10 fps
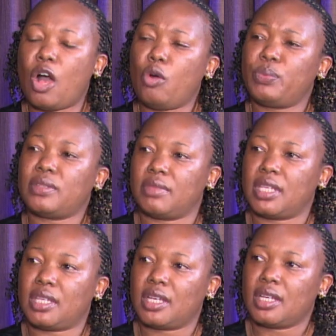helps
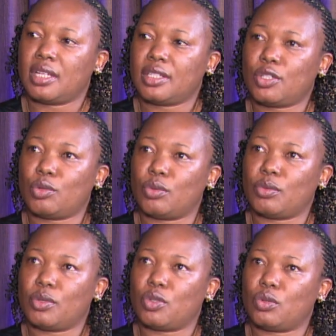me to
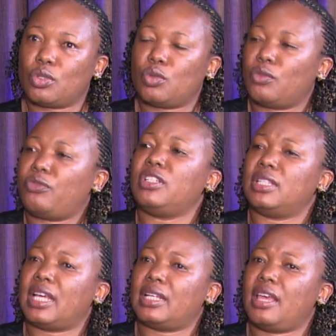
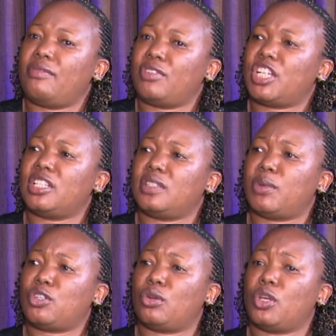feel that every child is
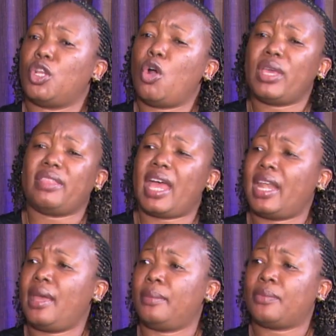special. Knowing
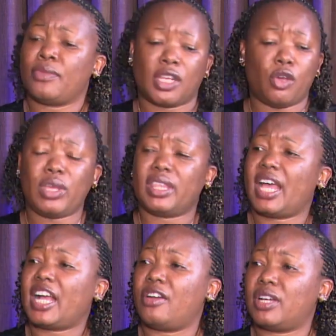their name, knowing
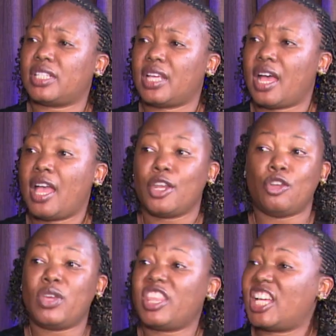their character,
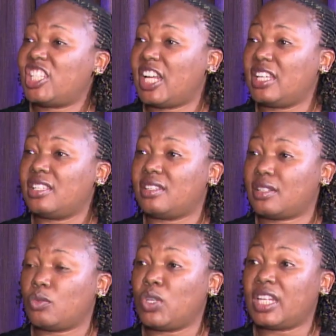knowing their
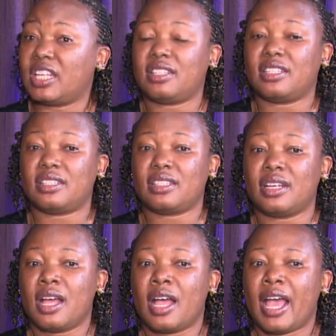challenges and
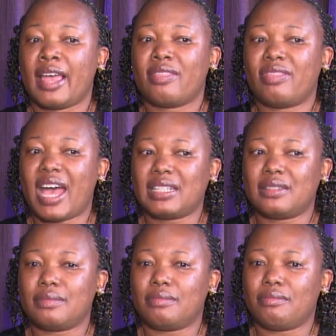weaknesses,
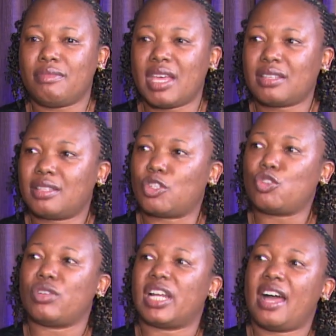that makes the
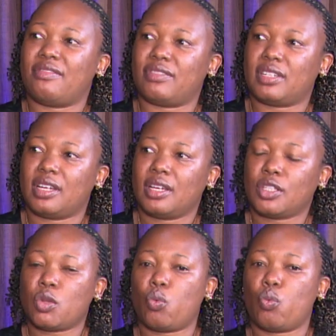children loved.
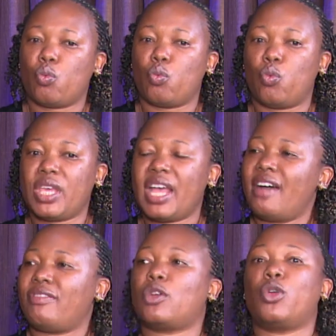So we
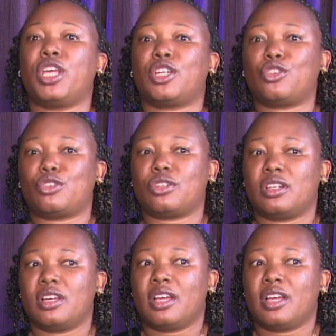have a connection.